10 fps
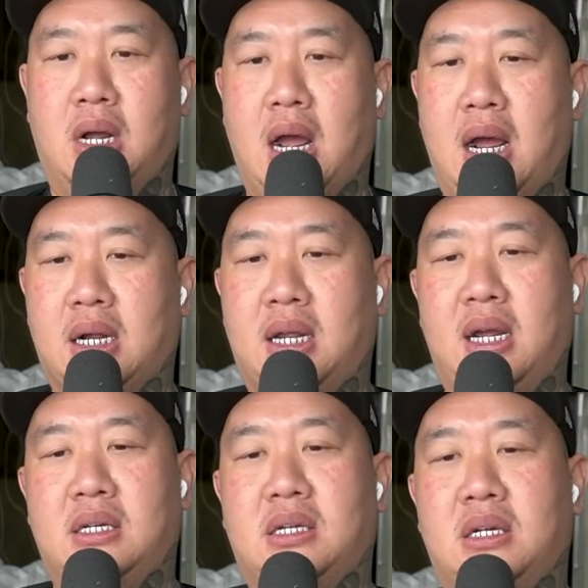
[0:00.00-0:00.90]
I
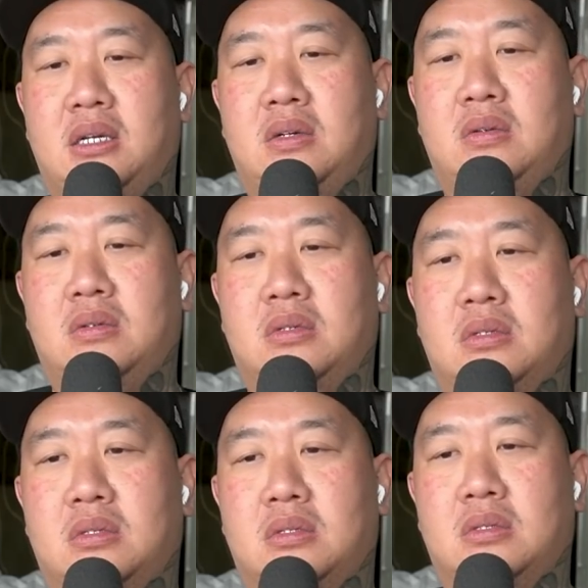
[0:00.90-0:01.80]
can't tell you
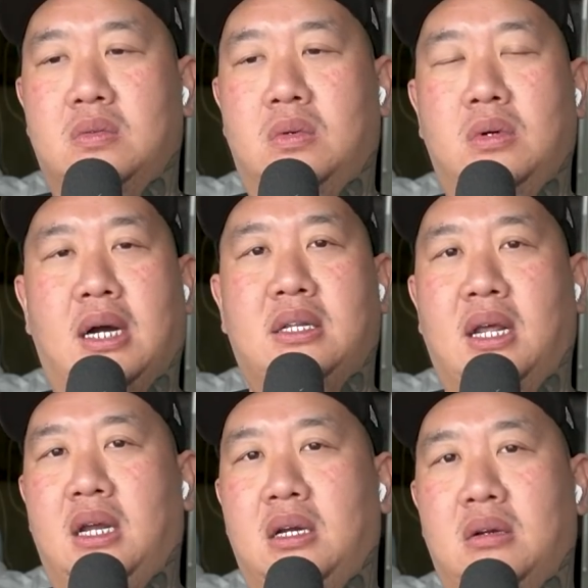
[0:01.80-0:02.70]
who I
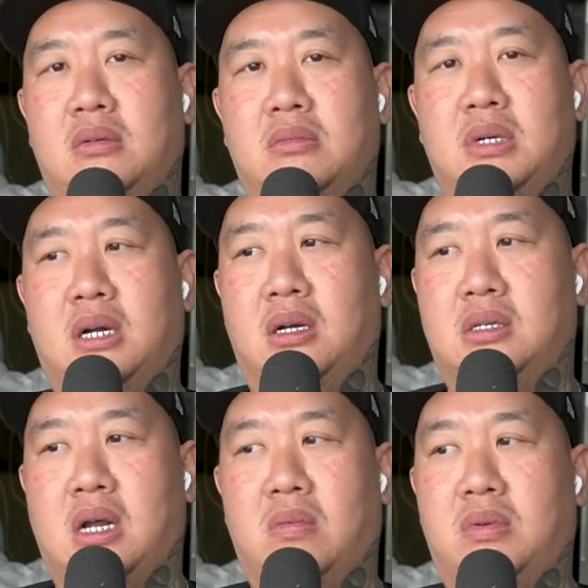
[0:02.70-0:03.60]
think
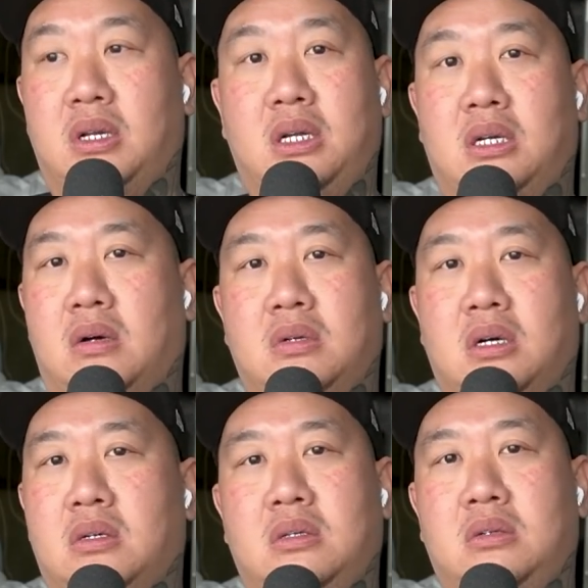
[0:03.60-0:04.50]
because I really don't
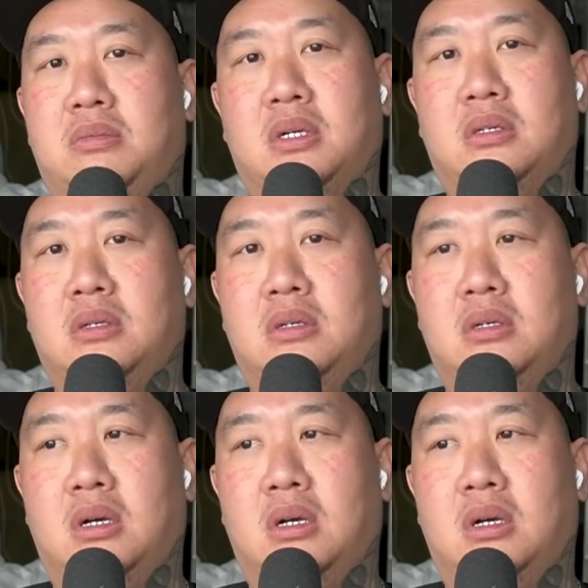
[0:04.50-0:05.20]
know who, bro.